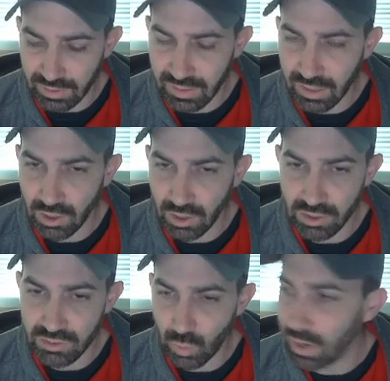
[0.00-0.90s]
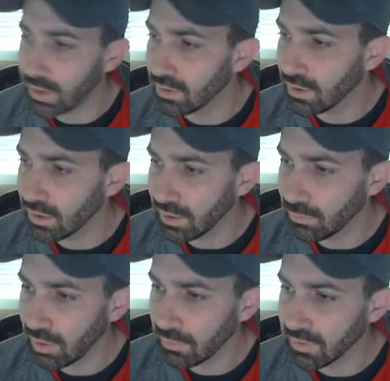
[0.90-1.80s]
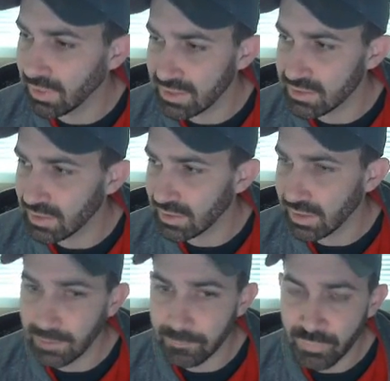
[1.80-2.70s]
like 10 hertz wide, probably less than that.